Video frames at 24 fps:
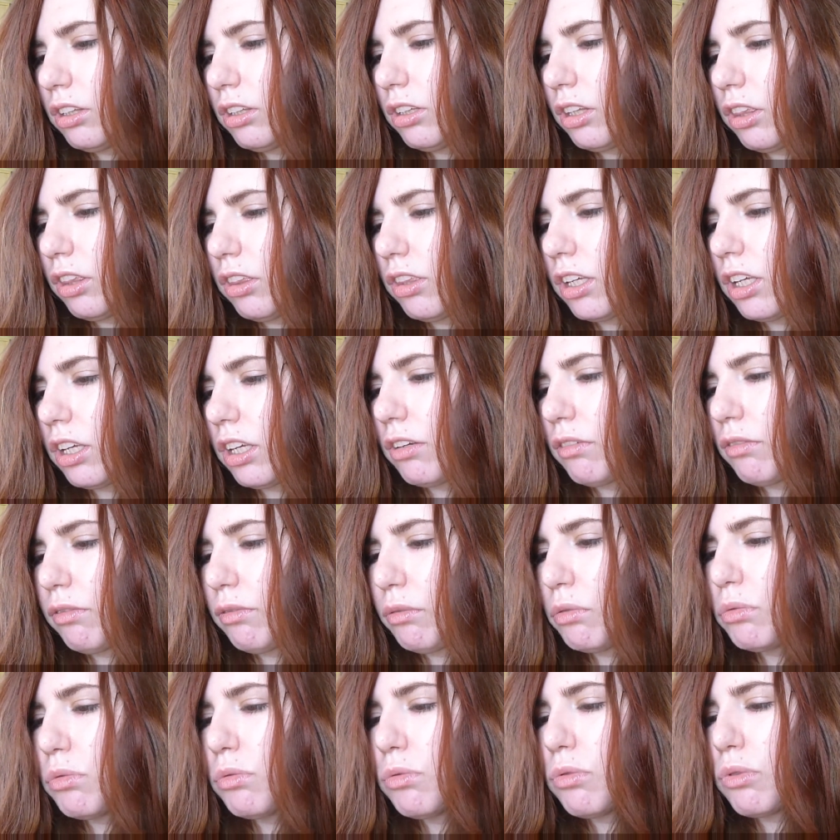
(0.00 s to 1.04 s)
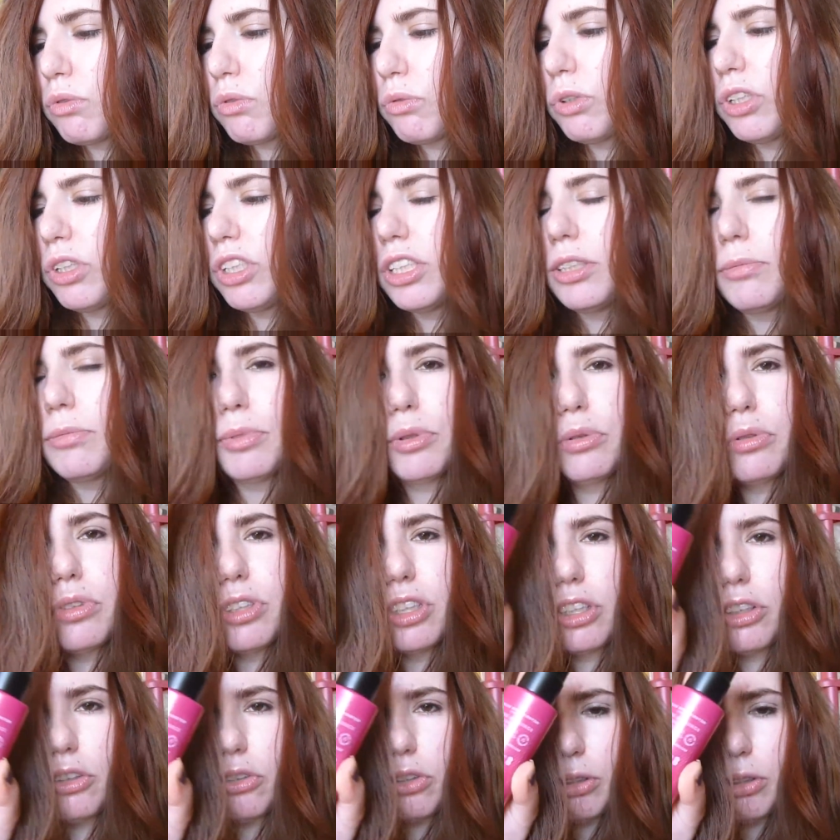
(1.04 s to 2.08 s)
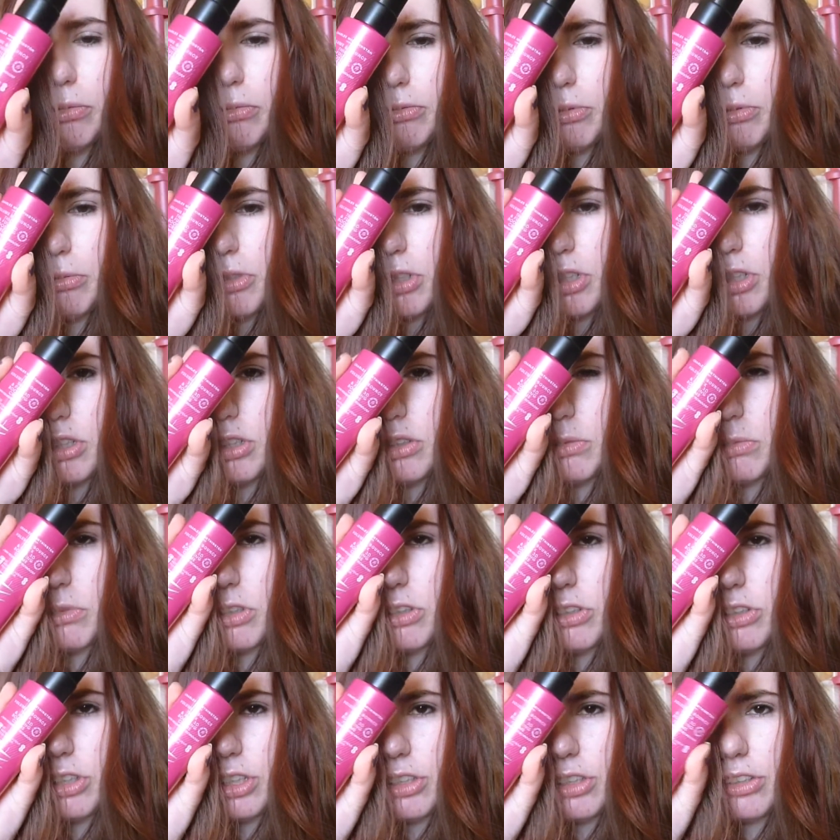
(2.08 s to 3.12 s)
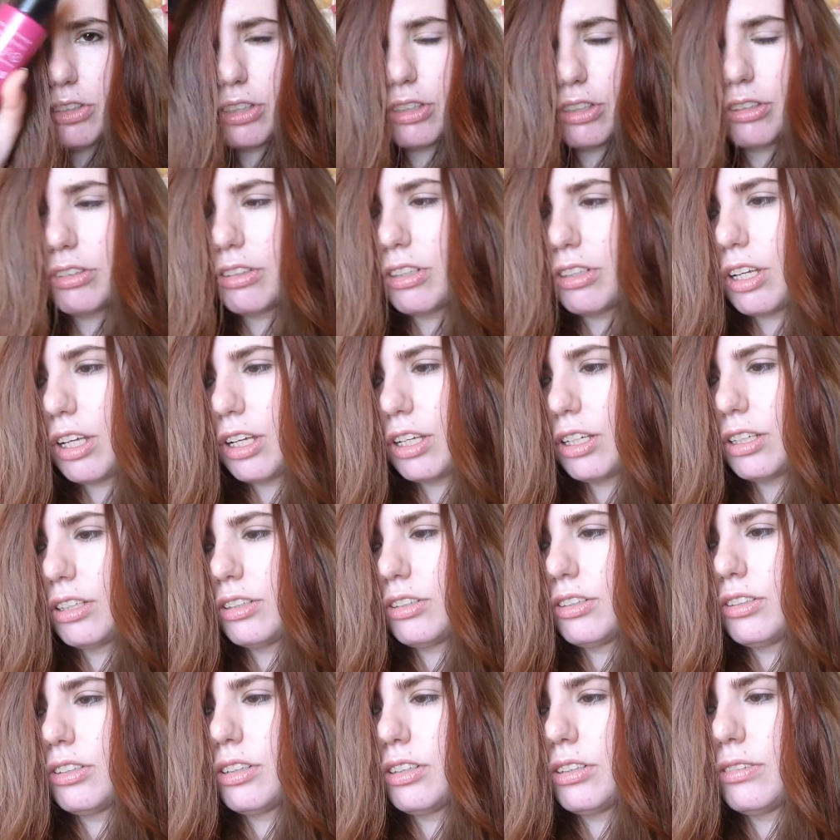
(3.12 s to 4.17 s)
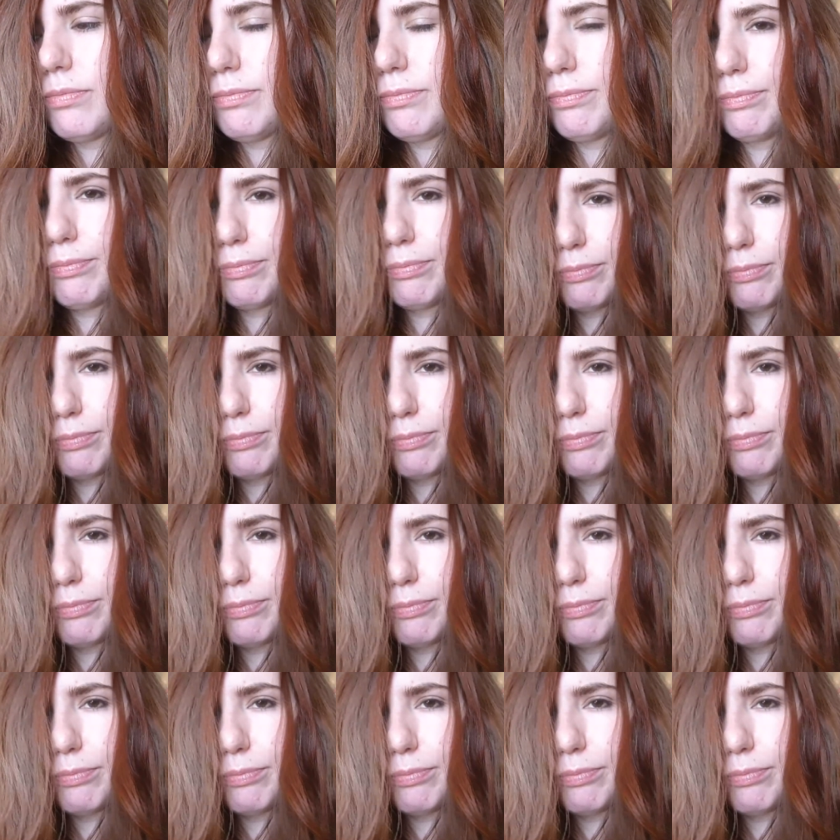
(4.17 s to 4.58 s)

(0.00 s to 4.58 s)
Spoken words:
Thick and Full 3D Boosting Cream from Charles Worthington, and